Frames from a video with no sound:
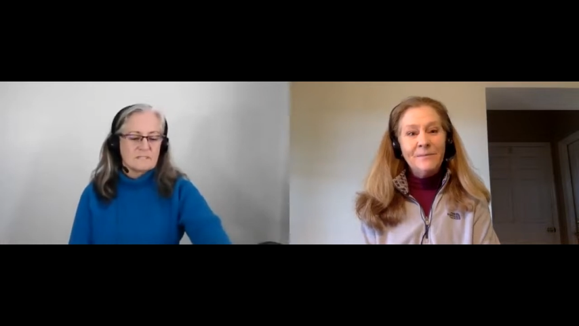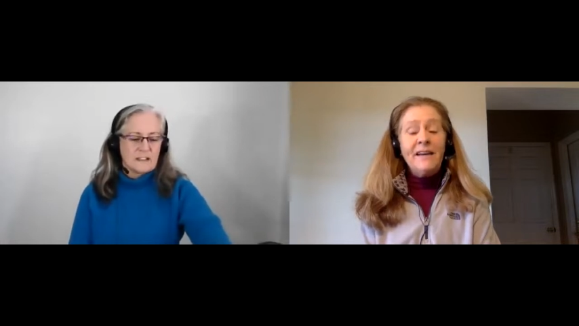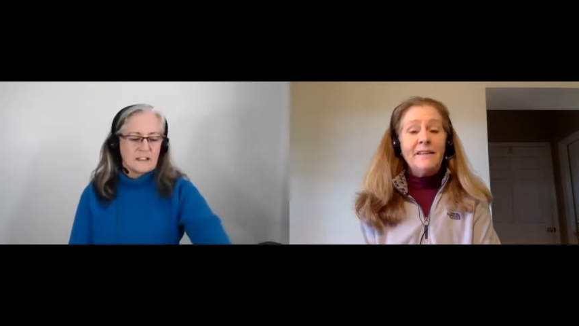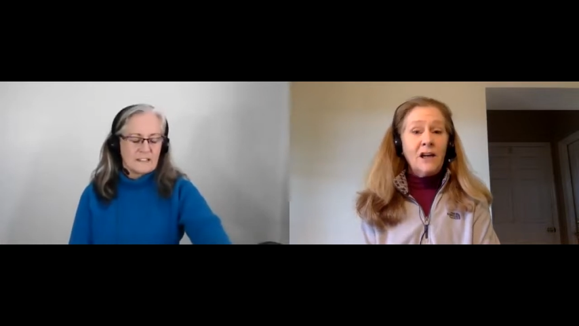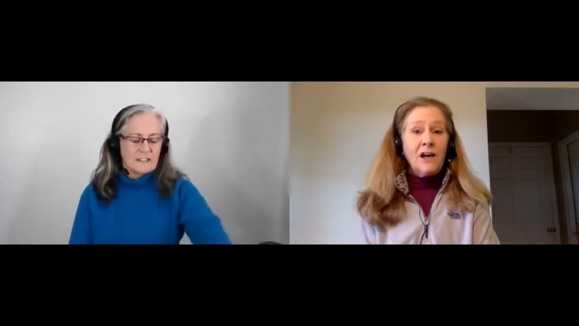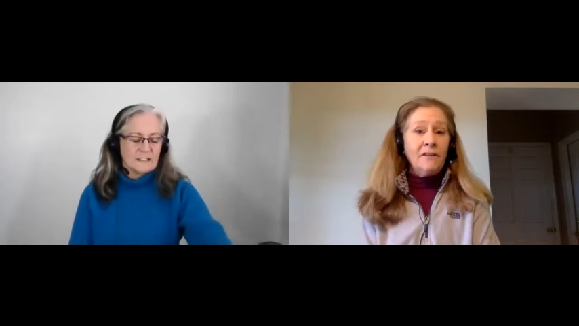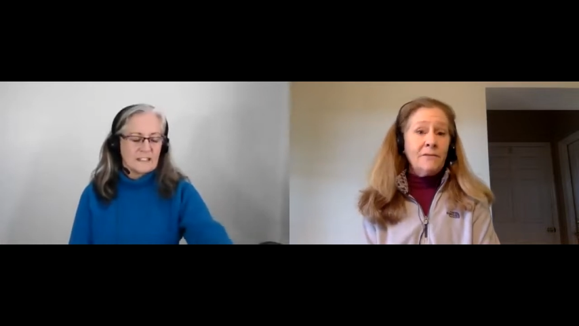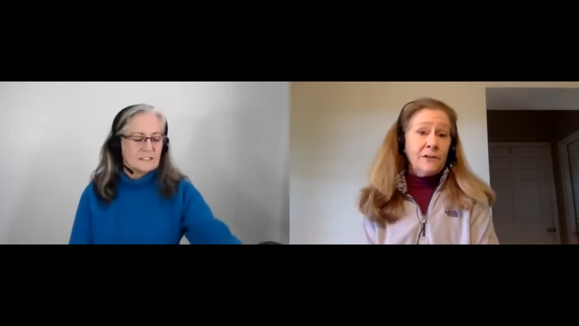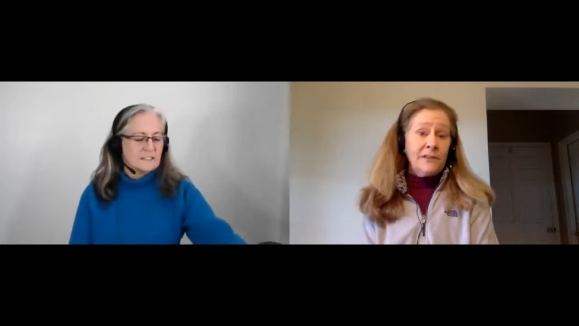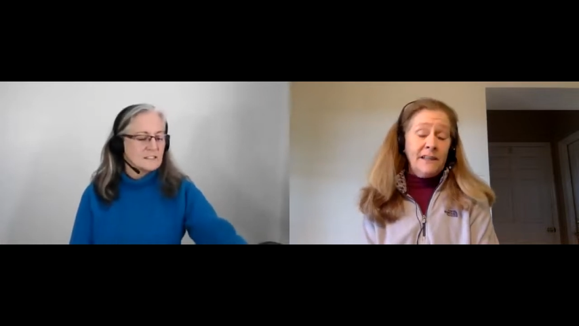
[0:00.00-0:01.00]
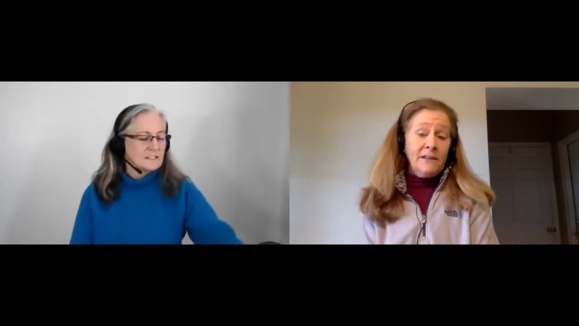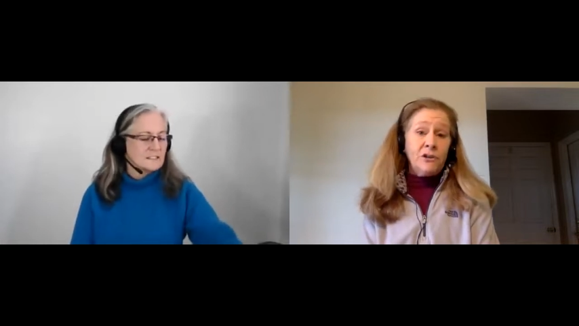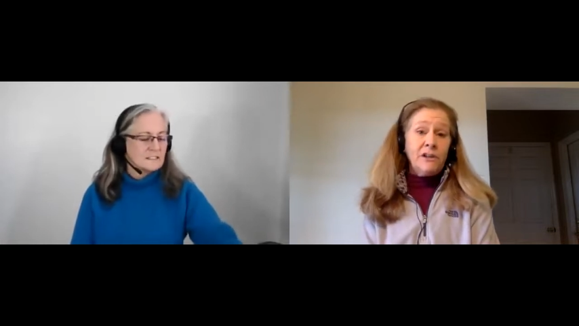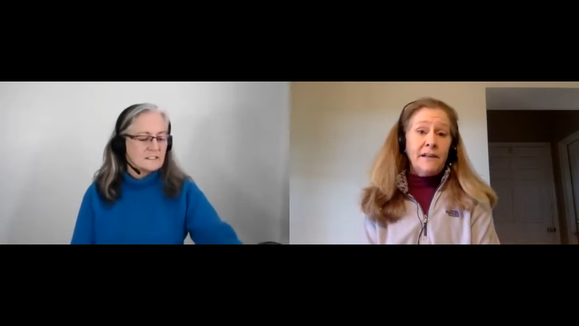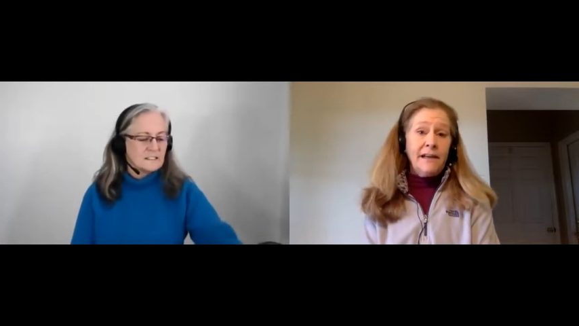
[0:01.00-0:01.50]
Speaker 1: yeah the
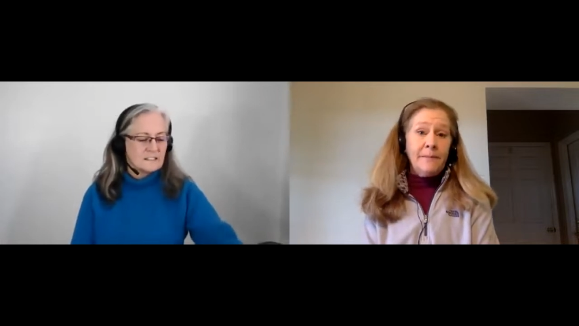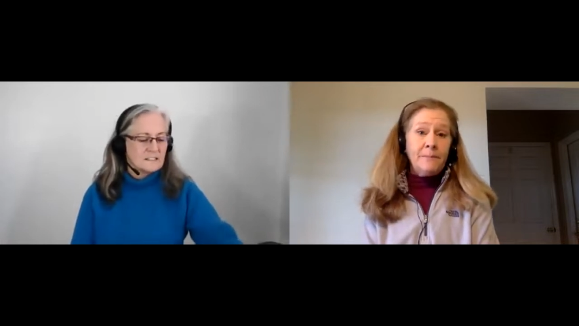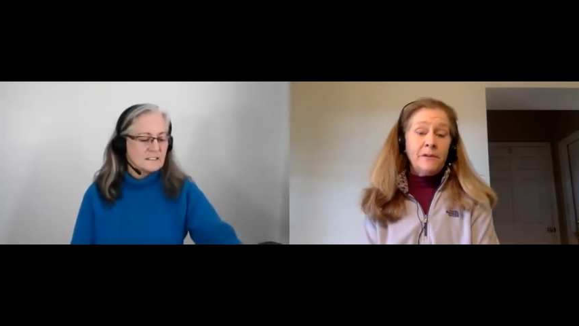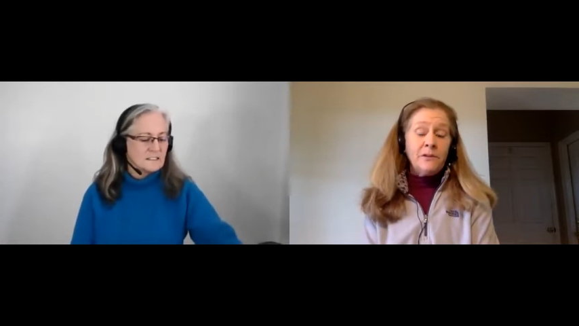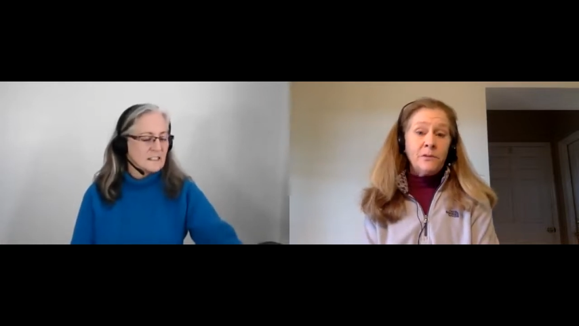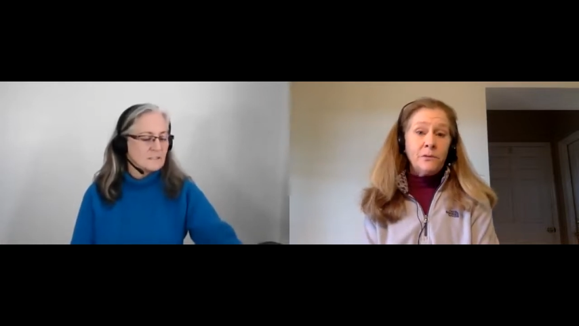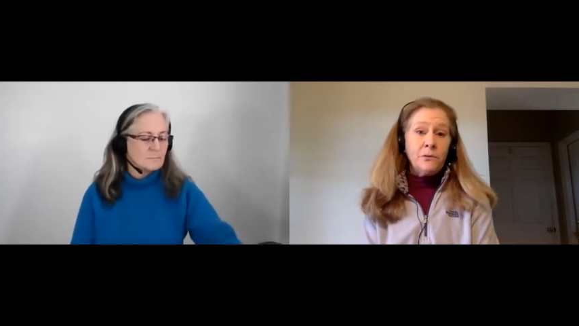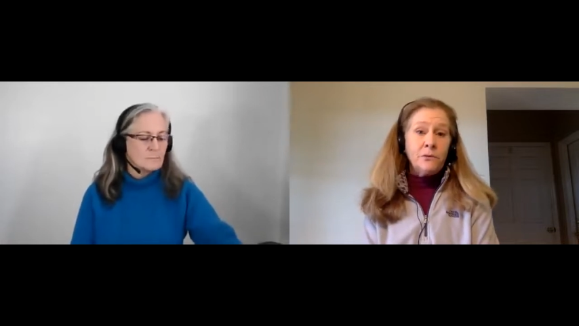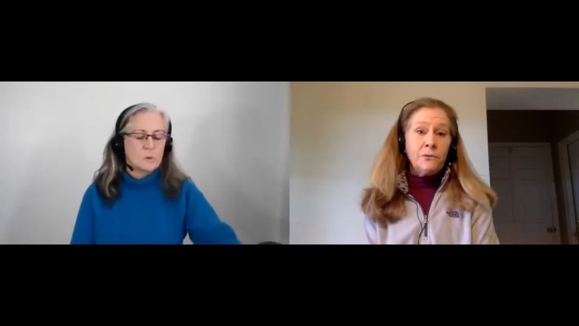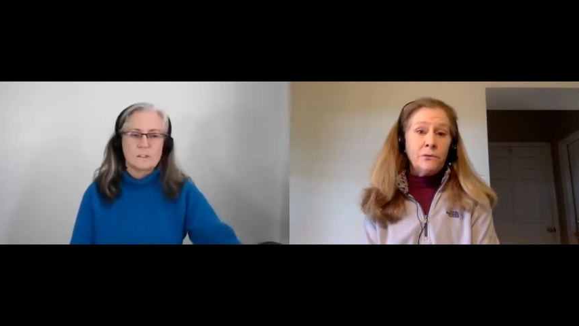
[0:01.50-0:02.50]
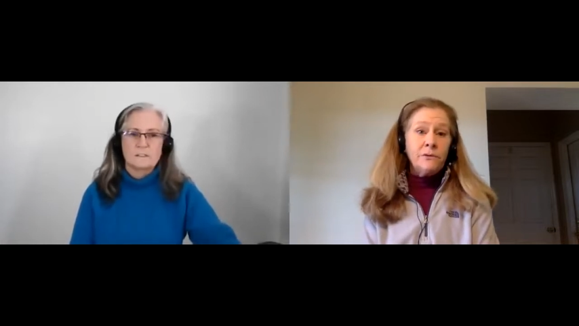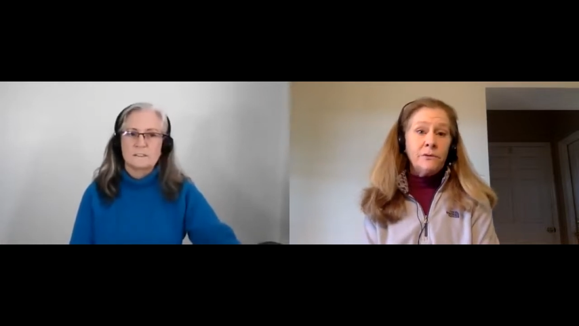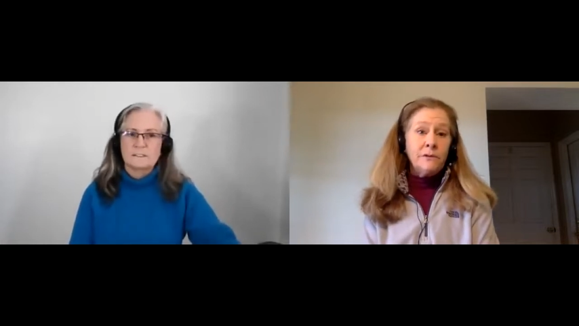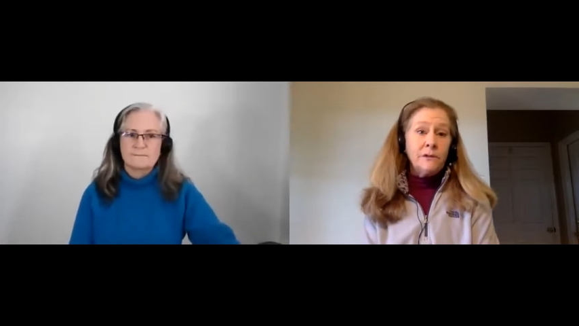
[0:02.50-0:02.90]
conversation happens important